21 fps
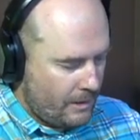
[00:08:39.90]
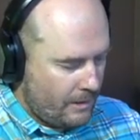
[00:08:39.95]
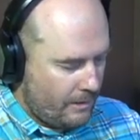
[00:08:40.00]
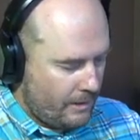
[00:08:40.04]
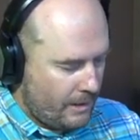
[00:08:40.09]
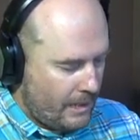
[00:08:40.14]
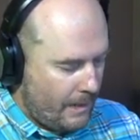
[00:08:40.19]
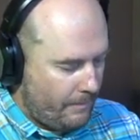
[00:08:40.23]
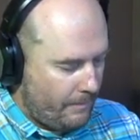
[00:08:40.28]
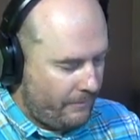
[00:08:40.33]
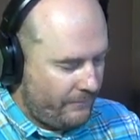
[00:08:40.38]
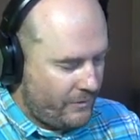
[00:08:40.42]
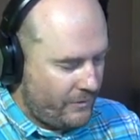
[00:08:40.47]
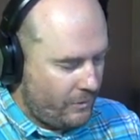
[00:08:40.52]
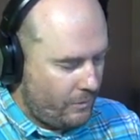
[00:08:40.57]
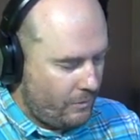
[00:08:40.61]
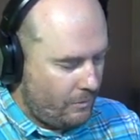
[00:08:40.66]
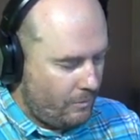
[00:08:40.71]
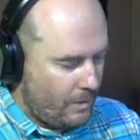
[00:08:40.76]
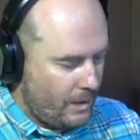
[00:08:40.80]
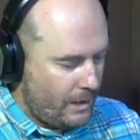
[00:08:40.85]
Gap of
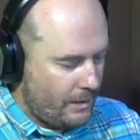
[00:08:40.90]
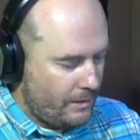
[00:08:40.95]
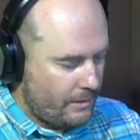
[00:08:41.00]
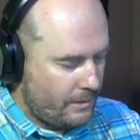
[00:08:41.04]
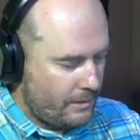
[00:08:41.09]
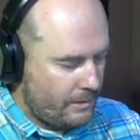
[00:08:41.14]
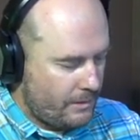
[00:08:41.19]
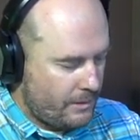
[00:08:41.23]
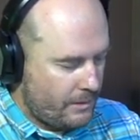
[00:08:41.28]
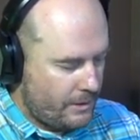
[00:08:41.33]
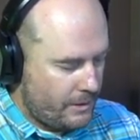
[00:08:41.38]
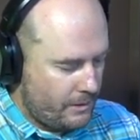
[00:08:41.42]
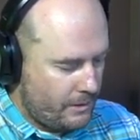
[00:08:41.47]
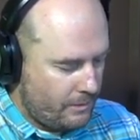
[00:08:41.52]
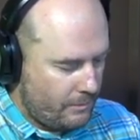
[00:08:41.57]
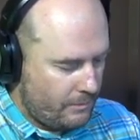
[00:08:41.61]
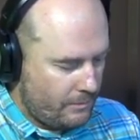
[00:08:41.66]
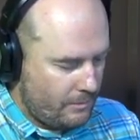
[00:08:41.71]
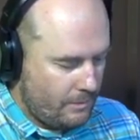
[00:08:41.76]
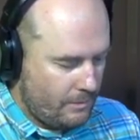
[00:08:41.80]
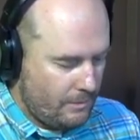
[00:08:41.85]
2. 1, 2.
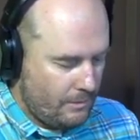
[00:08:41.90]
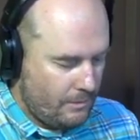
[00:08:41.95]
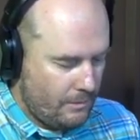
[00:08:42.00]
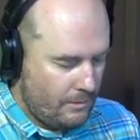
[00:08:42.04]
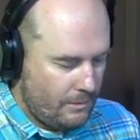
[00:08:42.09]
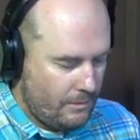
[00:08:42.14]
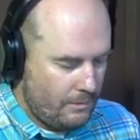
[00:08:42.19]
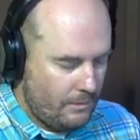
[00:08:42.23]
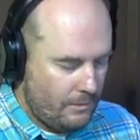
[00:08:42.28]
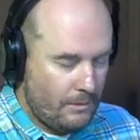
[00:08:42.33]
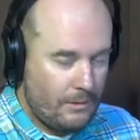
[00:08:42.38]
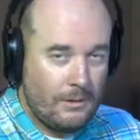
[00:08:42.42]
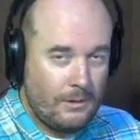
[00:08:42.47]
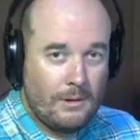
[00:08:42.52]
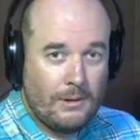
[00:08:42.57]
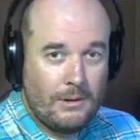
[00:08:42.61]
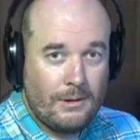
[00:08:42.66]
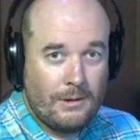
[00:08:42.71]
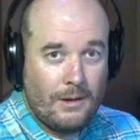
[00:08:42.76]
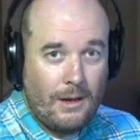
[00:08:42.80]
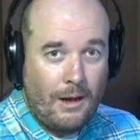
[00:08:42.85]
All
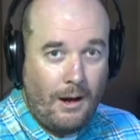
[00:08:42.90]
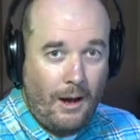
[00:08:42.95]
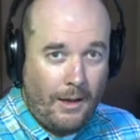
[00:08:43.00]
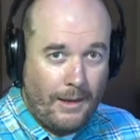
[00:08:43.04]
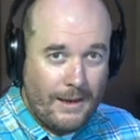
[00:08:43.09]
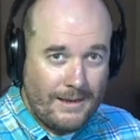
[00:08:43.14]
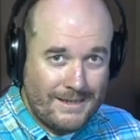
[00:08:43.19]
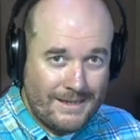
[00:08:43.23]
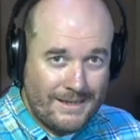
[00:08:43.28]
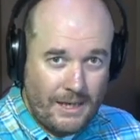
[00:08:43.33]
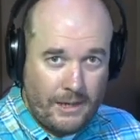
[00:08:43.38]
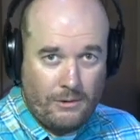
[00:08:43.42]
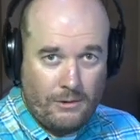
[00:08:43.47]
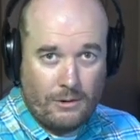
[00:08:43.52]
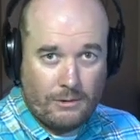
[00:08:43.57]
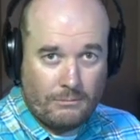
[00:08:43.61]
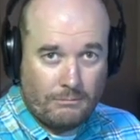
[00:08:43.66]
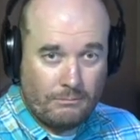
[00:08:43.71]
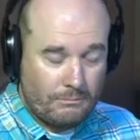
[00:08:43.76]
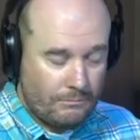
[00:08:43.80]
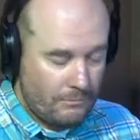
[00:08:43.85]
right, there's C chord.
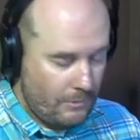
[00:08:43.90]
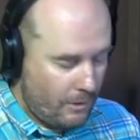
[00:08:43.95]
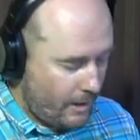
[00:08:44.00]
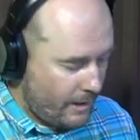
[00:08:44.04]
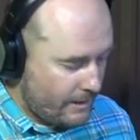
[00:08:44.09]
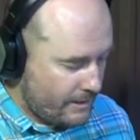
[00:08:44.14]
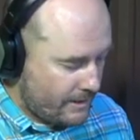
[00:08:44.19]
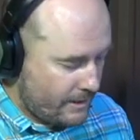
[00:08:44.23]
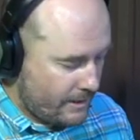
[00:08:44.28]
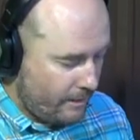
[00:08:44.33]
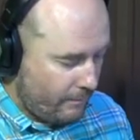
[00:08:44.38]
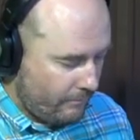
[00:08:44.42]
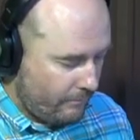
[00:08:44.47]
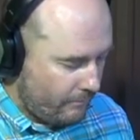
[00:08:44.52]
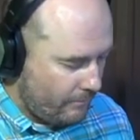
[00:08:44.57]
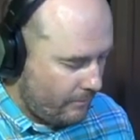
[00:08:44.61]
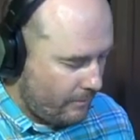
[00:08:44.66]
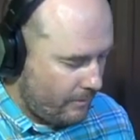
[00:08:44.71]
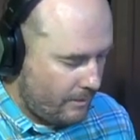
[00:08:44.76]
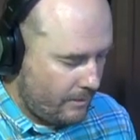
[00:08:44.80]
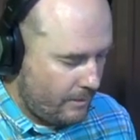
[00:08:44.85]
All right, so
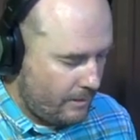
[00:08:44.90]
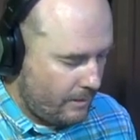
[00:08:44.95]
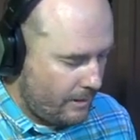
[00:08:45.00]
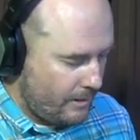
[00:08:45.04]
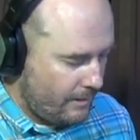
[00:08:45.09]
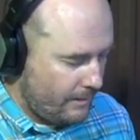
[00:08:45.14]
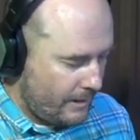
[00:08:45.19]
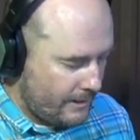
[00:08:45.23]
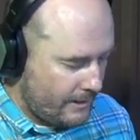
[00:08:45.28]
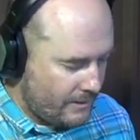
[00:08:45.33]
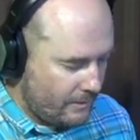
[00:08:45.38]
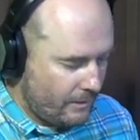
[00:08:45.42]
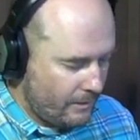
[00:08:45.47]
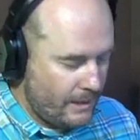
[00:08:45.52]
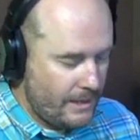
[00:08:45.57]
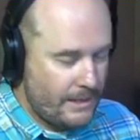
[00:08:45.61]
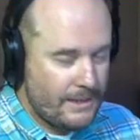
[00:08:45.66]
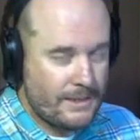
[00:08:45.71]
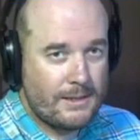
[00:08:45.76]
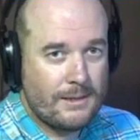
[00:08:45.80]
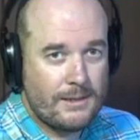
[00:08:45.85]
that's all it
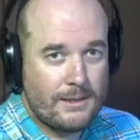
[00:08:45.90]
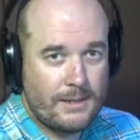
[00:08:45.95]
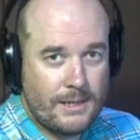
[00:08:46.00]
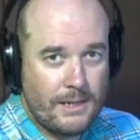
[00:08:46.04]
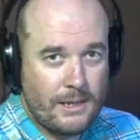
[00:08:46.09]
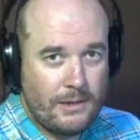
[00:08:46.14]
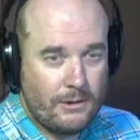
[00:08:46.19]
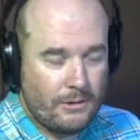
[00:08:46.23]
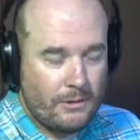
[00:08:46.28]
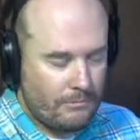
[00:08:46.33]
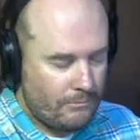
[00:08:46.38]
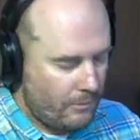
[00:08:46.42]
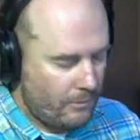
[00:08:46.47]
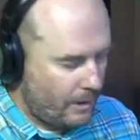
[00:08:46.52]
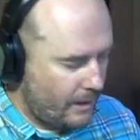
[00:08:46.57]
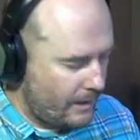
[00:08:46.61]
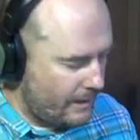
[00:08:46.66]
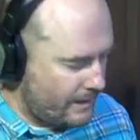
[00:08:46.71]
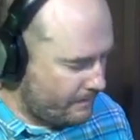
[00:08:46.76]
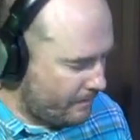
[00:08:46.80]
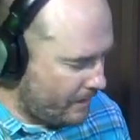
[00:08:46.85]
is. C chord. All right,
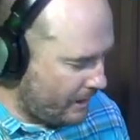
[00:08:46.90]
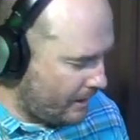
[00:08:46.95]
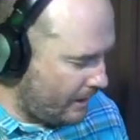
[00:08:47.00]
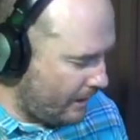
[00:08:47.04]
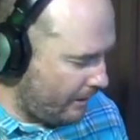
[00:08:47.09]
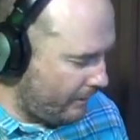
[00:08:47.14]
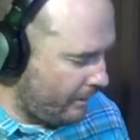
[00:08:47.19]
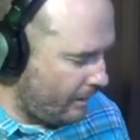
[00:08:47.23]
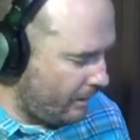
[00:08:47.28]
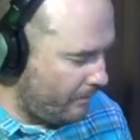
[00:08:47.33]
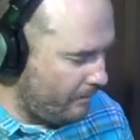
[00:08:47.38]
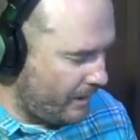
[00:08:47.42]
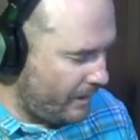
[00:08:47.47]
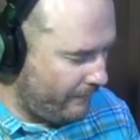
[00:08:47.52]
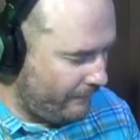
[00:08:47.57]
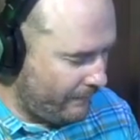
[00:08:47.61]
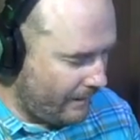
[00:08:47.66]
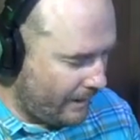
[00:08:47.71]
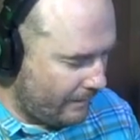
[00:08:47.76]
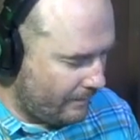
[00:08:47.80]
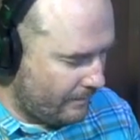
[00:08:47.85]
let's pick another note. B
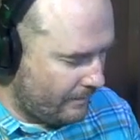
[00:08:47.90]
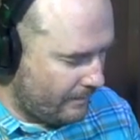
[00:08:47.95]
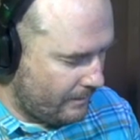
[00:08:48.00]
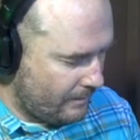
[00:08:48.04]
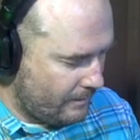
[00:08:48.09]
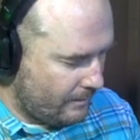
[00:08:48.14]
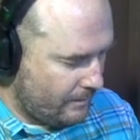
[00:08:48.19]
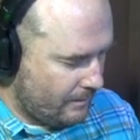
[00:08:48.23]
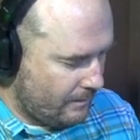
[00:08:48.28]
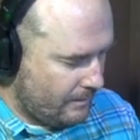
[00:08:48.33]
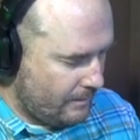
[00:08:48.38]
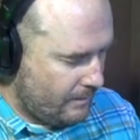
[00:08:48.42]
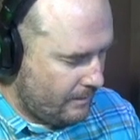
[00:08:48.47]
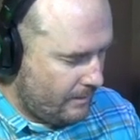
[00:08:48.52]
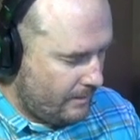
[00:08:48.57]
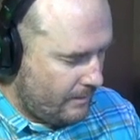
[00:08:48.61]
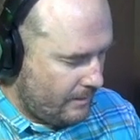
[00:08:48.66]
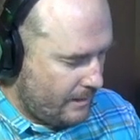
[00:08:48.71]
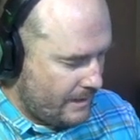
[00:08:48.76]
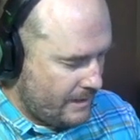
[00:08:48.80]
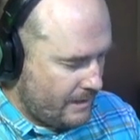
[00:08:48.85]
flat.
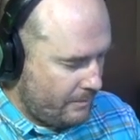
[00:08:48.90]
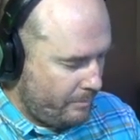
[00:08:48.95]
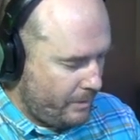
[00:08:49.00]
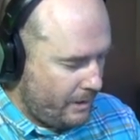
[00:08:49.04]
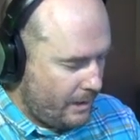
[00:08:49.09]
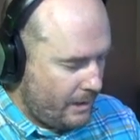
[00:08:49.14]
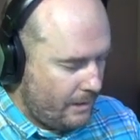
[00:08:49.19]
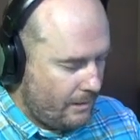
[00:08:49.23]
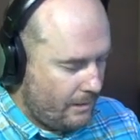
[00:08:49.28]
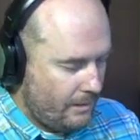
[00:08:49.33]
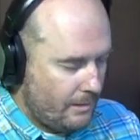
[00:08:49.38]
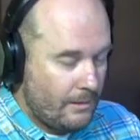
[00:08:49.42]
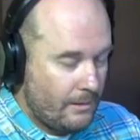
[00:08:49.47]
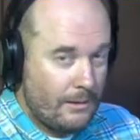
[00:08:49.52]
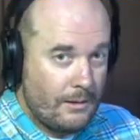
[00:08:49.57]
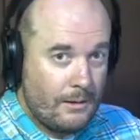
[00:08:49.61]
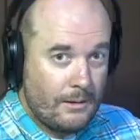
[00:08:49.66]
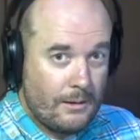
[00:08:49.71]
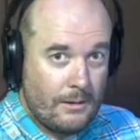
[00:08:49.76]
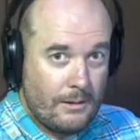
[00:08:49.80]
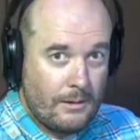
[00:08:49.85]
There's a B.
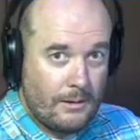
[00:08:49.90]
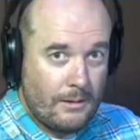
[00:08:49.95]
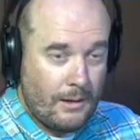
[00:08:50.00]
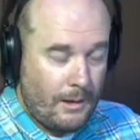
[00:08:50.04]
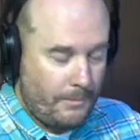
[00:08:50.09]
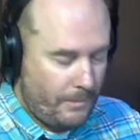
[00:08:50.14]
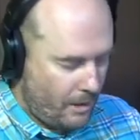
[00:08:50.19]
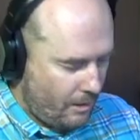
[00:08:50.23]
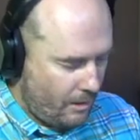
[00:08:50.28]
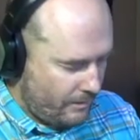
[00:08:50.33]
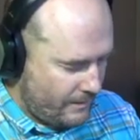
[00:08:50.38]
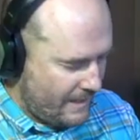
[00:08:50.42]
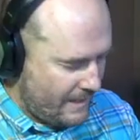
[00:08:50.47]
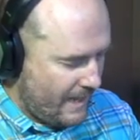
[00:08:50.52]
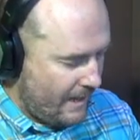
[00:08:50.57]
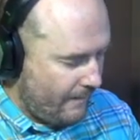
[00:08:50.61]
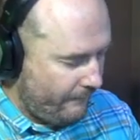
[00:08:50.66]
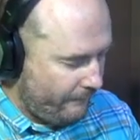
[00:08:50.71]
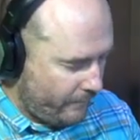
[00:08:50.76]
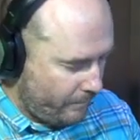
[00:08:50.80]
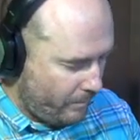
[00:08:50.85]
I'm going
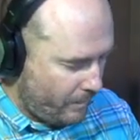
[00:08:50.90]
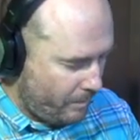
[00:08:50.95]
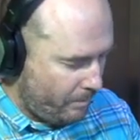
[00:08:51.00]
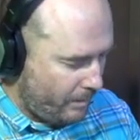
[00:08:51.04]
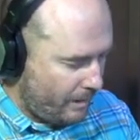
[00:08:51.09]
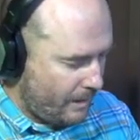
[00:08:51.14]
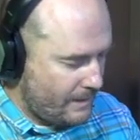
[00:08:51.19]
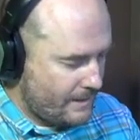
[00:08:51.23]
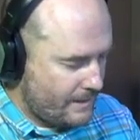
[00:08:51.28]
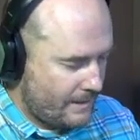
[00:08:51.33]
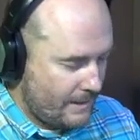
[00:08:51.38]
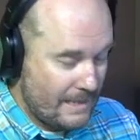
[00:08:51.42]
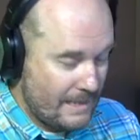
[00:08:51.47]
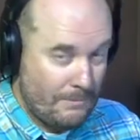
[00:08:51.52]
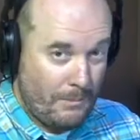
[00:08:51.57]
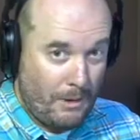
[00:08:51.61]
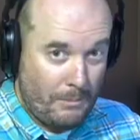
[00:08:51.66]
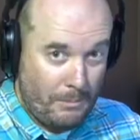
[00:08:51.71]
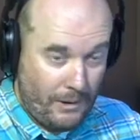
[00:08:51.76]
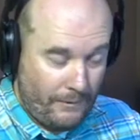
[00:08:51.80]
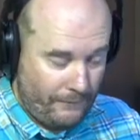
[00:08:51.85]
down from the B, so there's
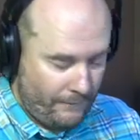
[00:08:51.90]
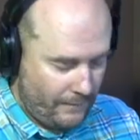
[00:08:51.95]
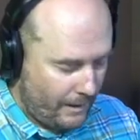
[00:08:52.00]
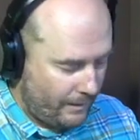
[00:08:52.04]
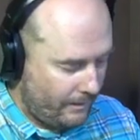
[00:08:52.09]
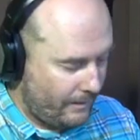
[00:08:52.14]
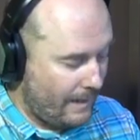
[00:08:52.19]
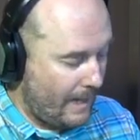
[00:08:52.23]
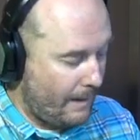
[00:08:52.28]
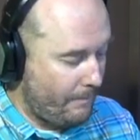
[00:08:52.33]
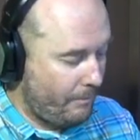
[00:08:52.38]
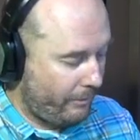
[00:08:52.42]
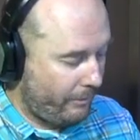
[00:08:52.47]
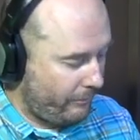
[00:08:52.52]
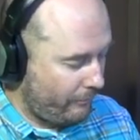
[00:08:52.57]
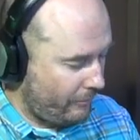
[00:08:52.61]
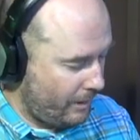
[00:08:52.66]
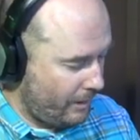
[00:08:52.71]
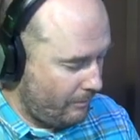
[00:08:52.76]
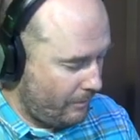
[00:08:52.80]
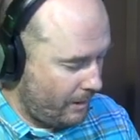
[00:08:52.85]
my B flat. Gap of
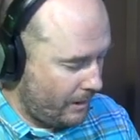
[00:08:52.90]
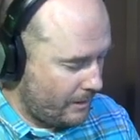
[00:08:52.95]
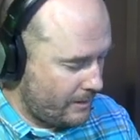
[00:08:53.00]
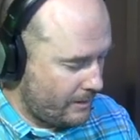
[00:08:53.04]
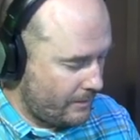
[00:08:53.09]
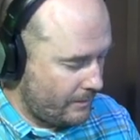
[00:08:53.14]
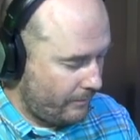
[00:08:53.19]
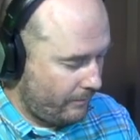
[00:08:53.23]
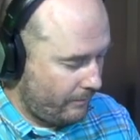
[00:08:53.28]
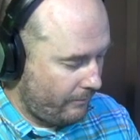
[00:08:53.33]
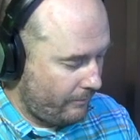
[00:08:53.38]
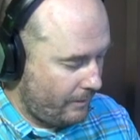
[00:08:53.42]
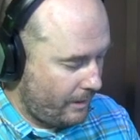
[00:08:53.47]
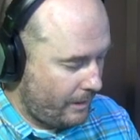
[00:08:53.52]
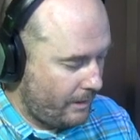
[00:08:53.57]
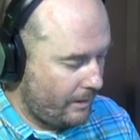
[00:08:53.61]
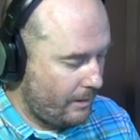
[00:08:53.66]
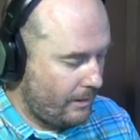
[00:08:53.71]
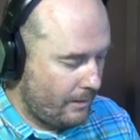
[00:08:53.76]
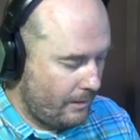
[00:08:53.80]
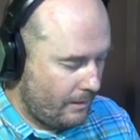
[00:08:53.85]
3. 1, 2, 3.
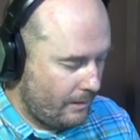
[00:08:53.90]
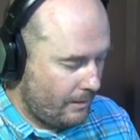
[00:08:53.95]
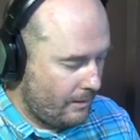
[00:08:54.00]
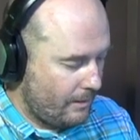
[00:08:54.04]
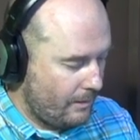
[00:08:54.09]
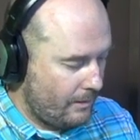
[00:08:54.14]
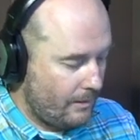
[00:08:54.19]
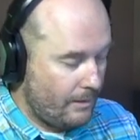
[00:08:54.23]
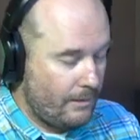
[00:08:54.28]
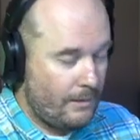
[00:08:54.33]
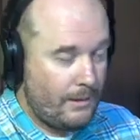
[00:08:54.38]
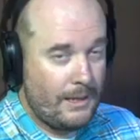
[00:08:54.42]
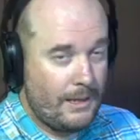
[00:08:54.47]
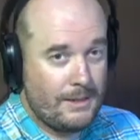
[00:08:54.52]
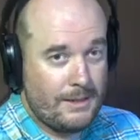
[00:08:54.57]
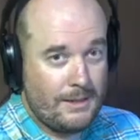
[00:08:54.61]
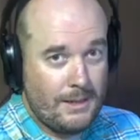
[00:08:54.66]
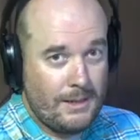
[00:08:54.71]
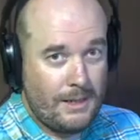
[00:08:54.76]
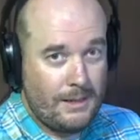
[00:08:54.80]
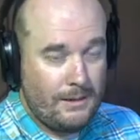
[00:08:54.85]
There's
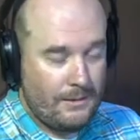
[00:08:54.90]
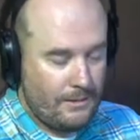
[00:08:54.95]
a D.